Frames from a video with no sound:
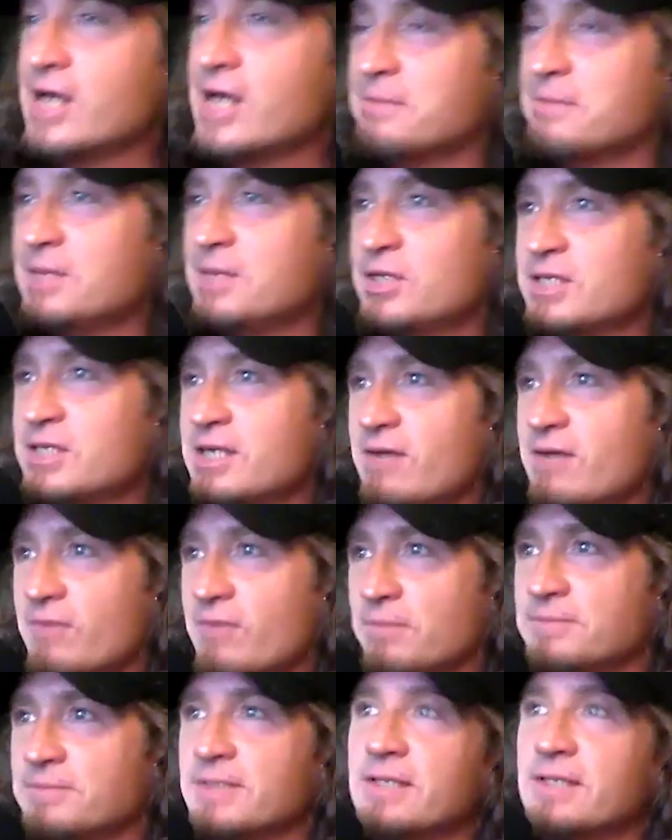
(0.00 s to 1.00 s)
million of
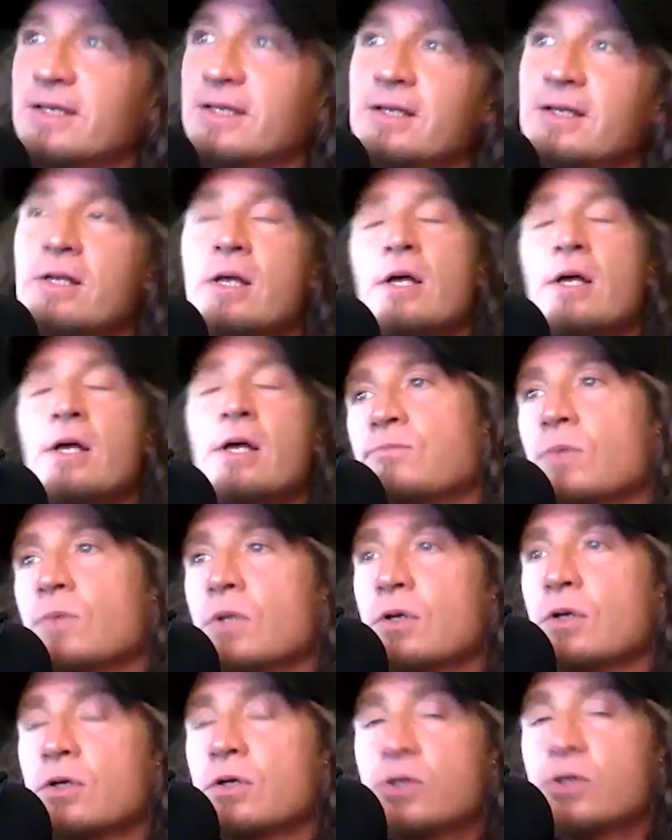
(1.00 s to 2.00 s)
them.
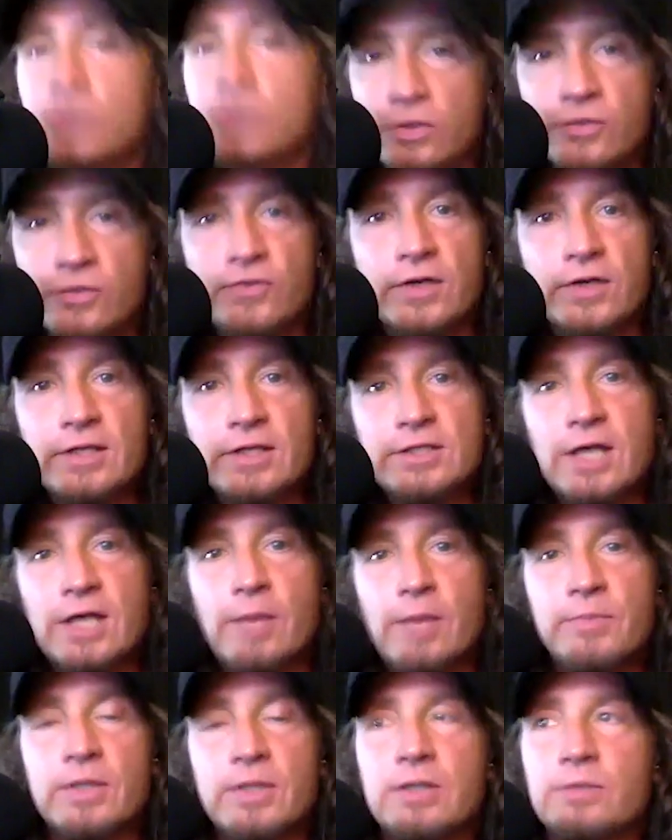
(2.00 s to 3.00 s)
Good things
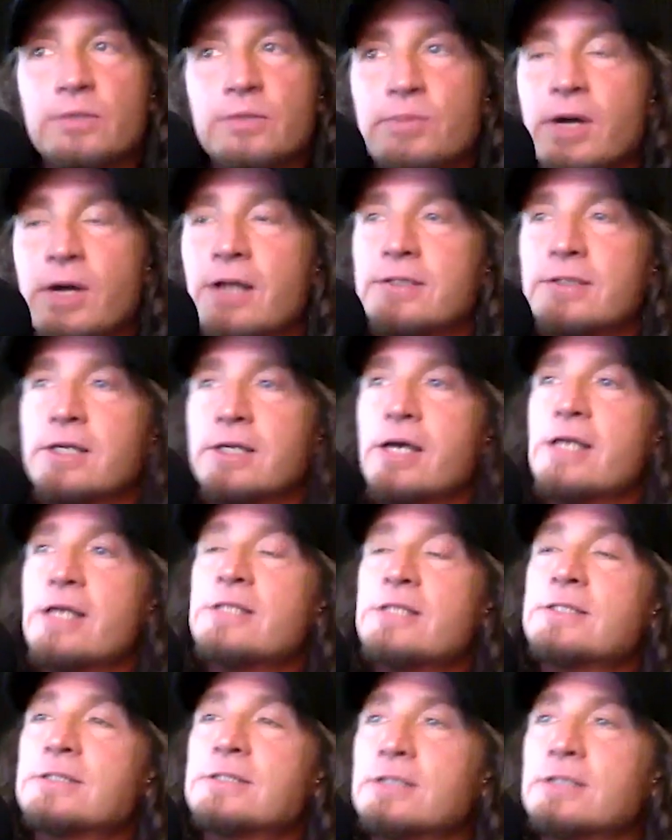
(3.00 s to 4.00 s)
happening on the
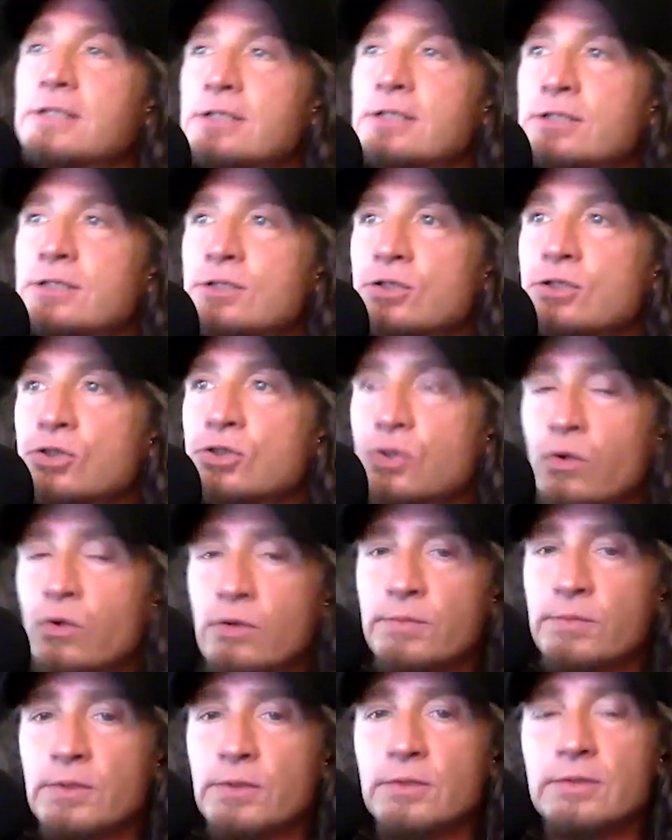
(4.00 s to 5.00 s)
podcast. It is
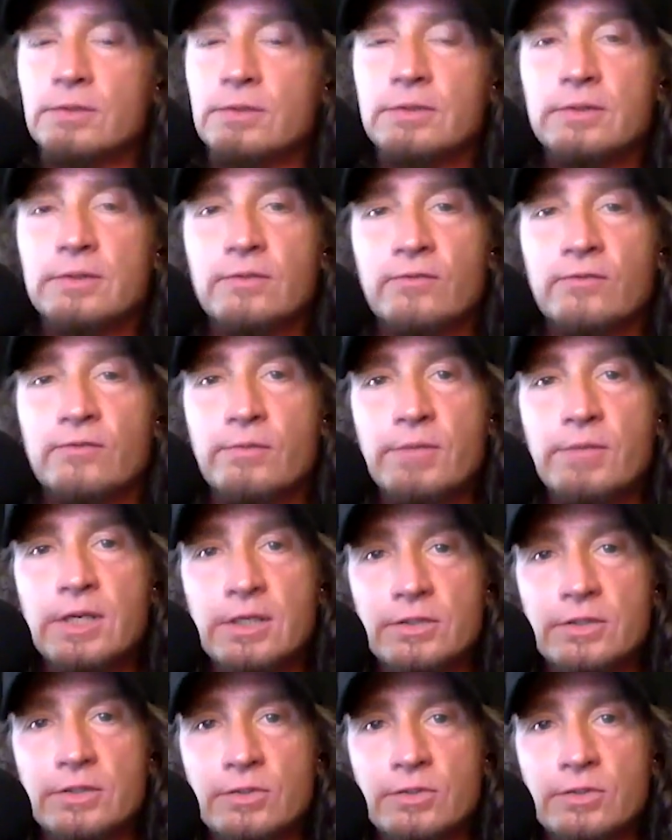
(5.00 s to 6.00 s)
enjoyable for
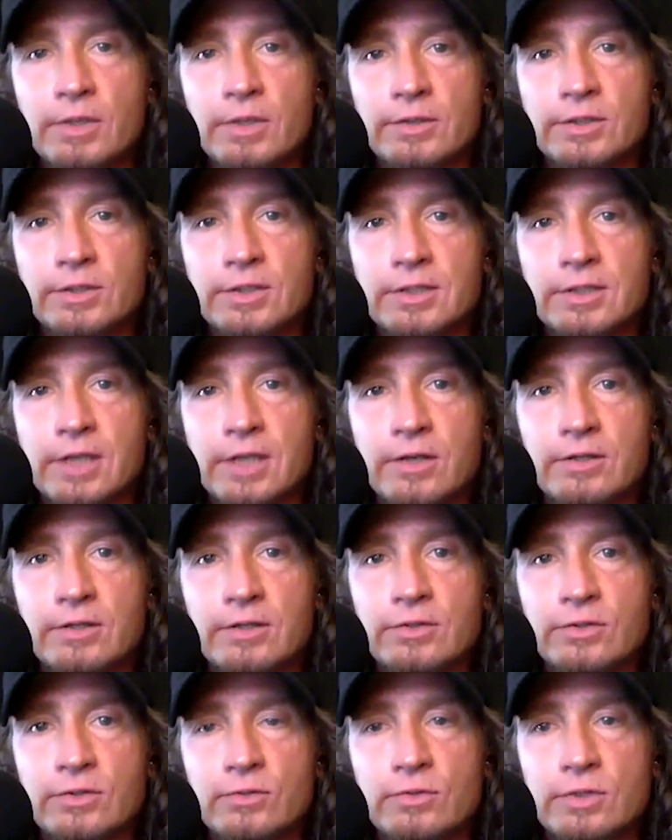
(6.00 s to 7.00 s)
me to be able to sit down
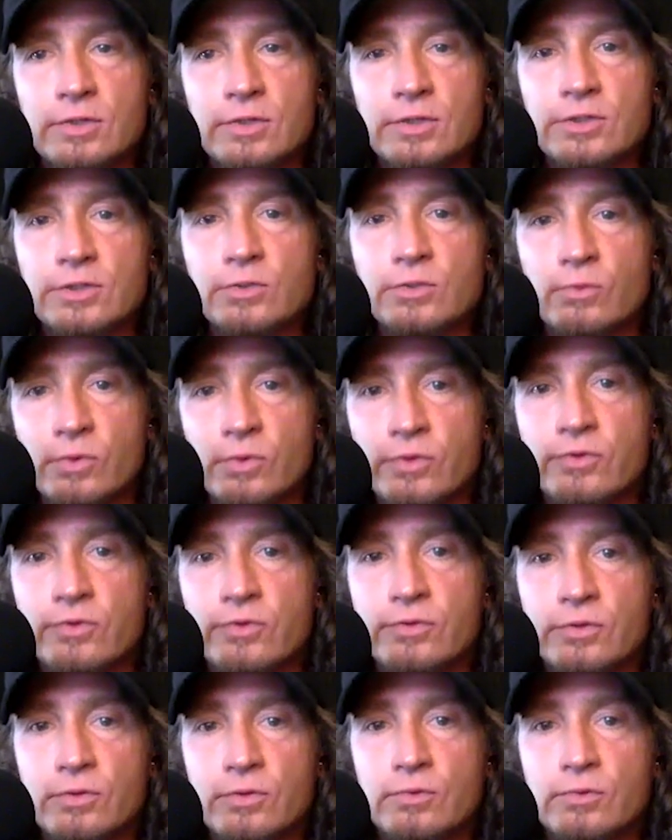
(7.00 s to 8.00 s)
and do these with
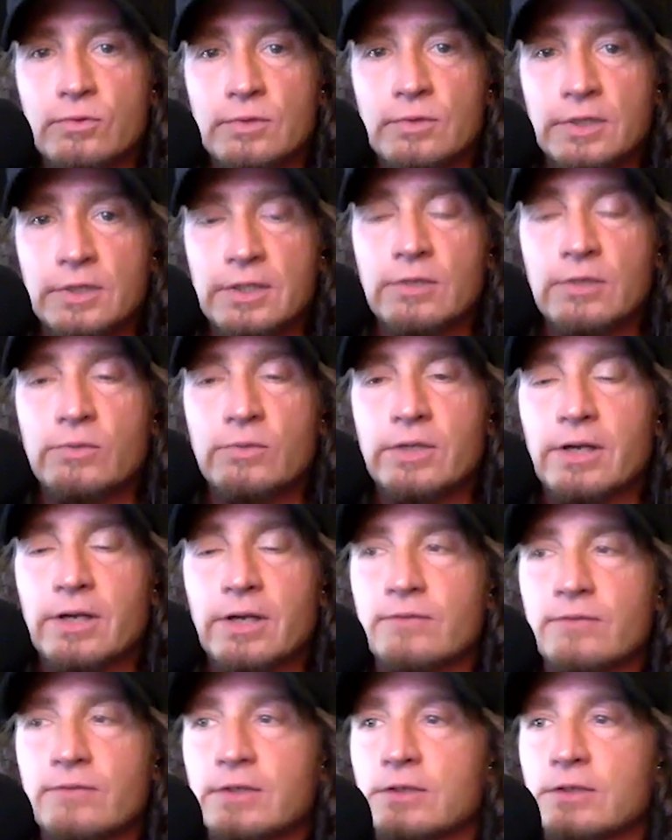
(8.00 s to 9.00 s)
you, Leah. We
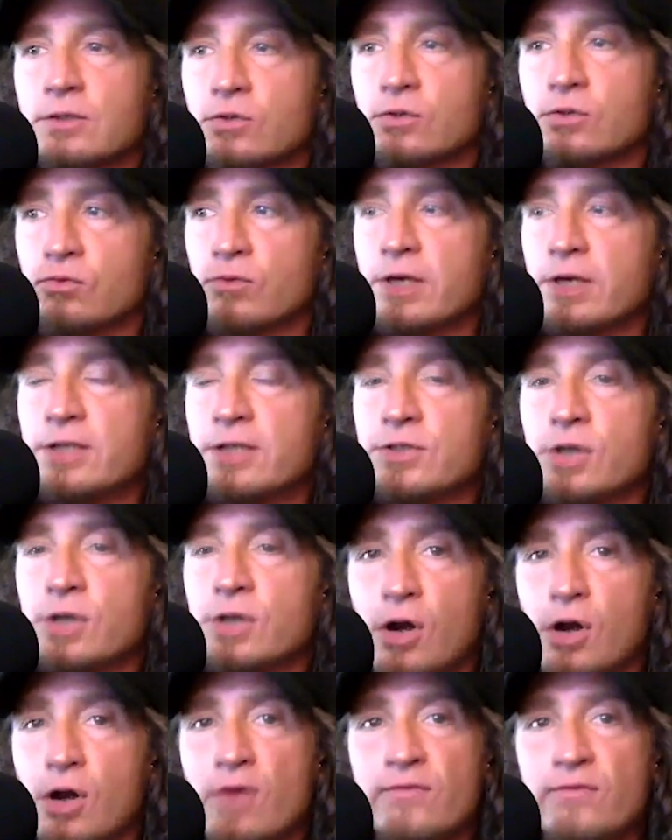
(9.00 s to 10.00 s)
have a great
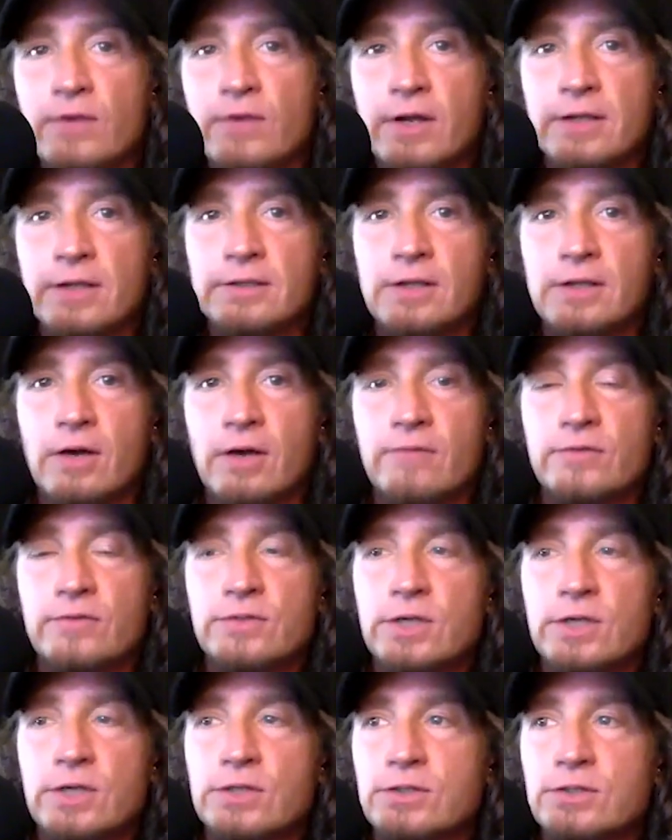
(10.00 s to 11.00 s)
offline
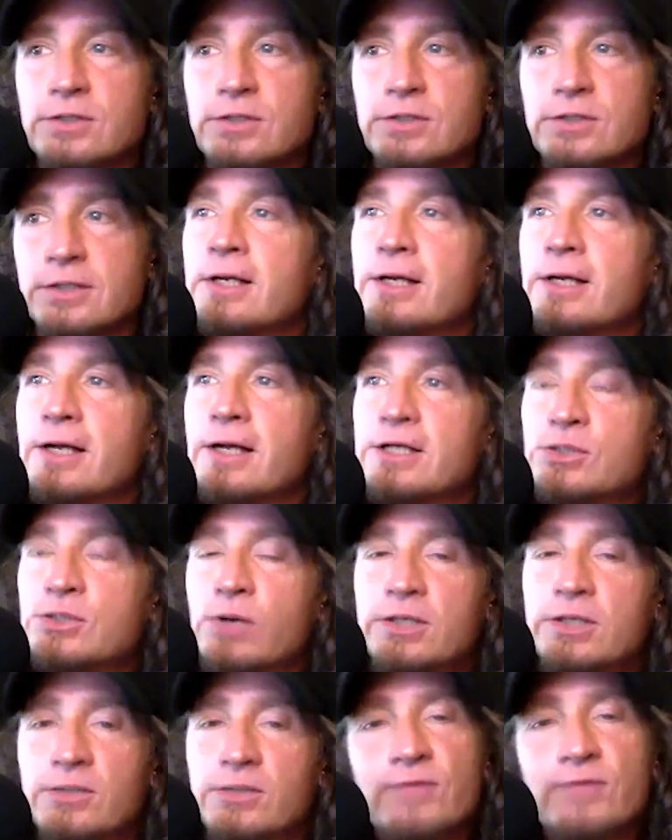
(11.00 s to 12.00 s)
conversations, and uh, it's
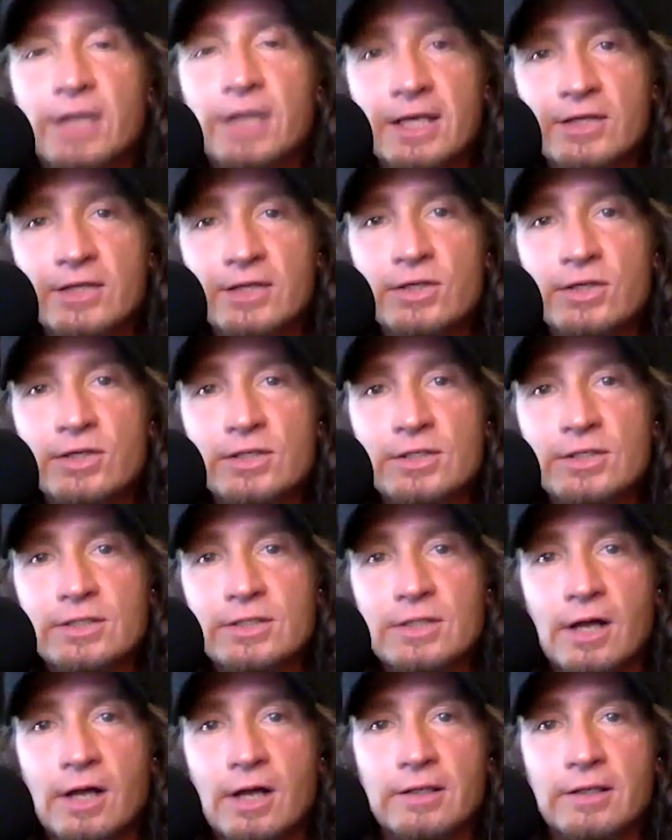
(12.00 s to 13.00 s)
great to take these
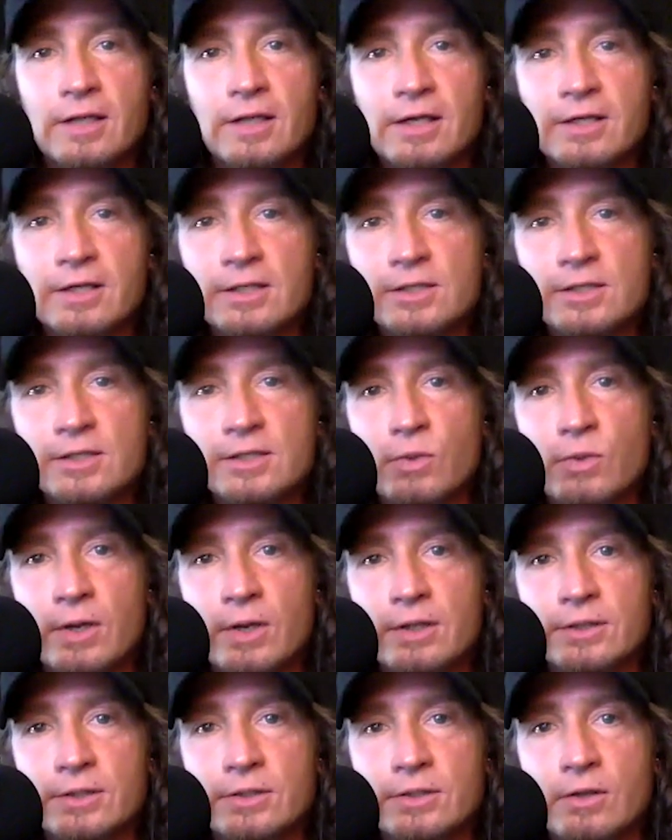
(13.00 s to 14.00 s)
online as
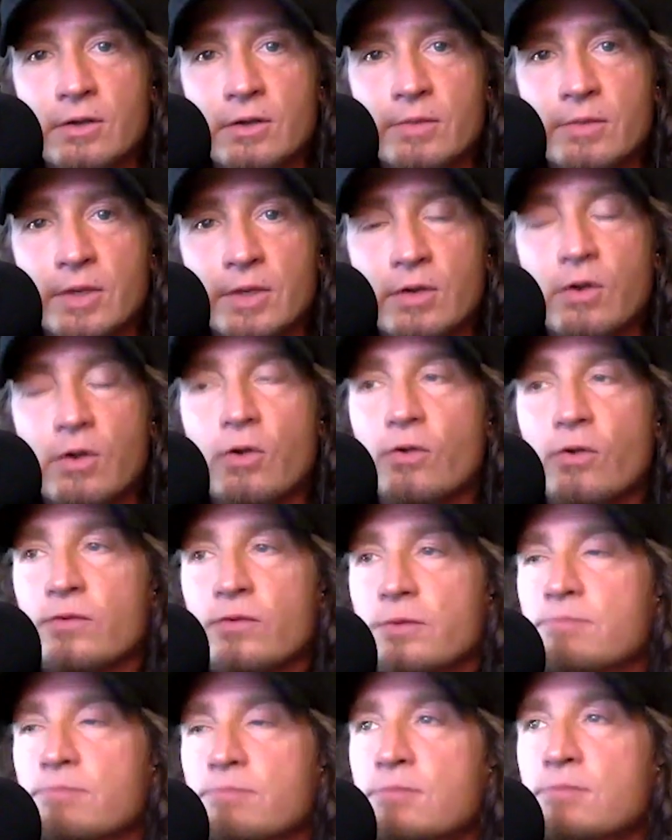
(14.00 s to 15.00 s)
well and talk about all
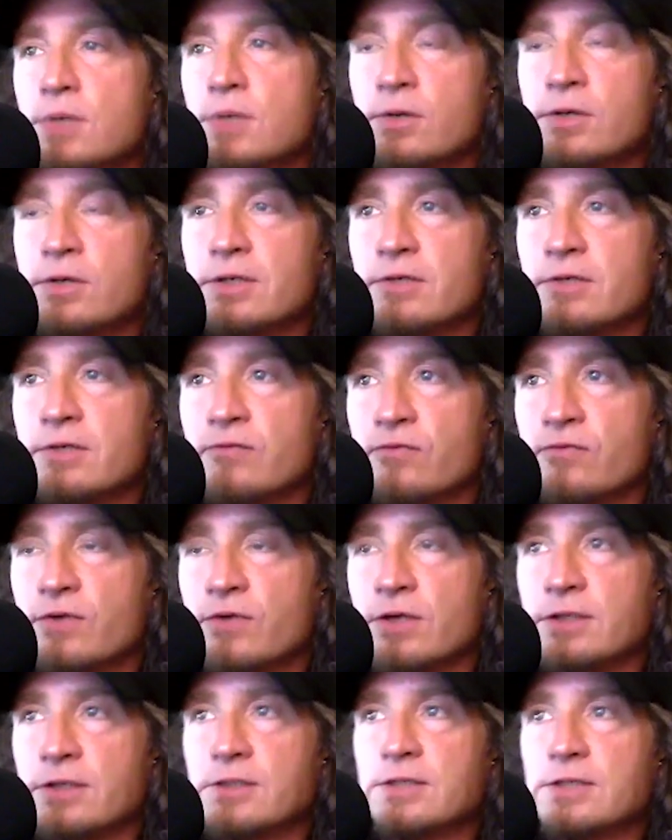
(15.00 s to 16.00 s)
the myriad of
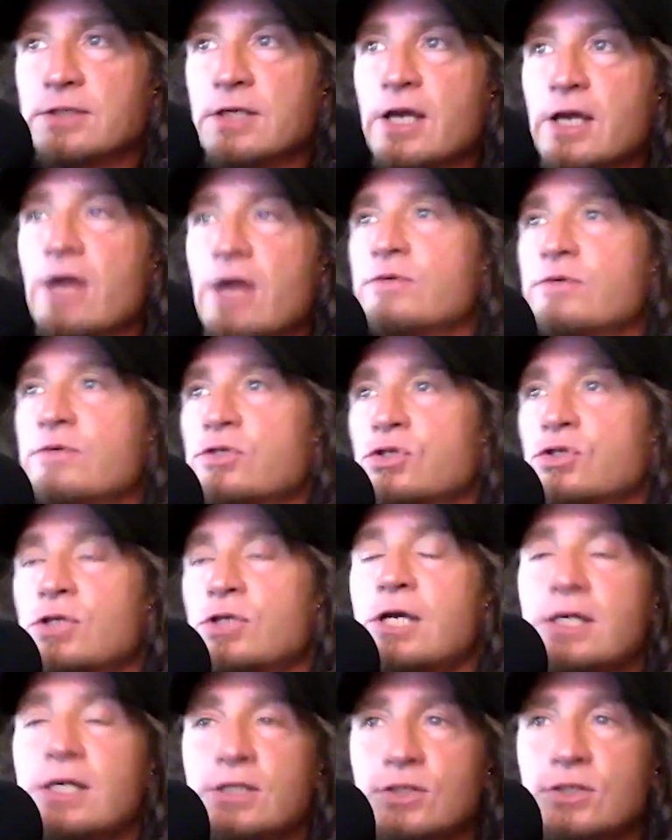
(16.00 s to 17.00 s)
things, the
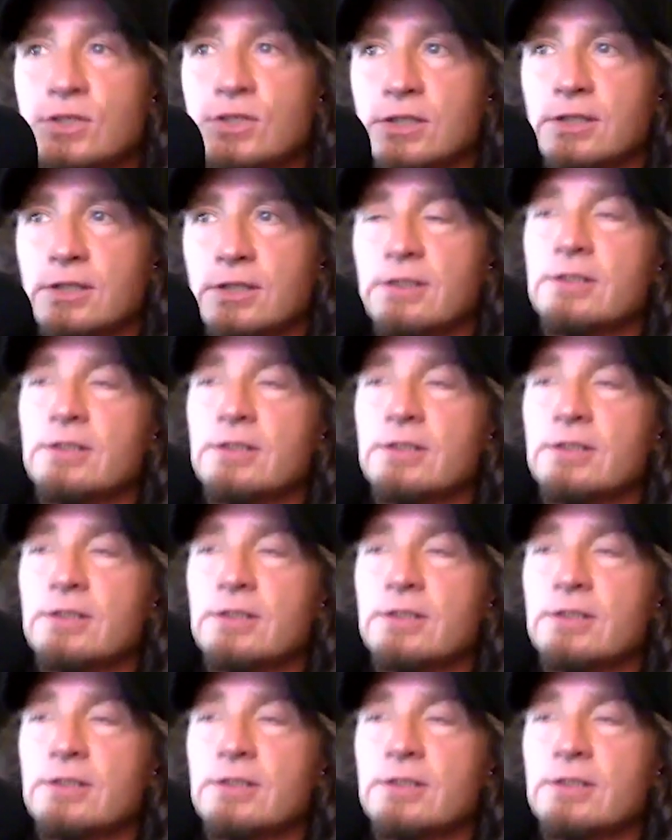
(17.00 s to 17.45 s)
ever-changing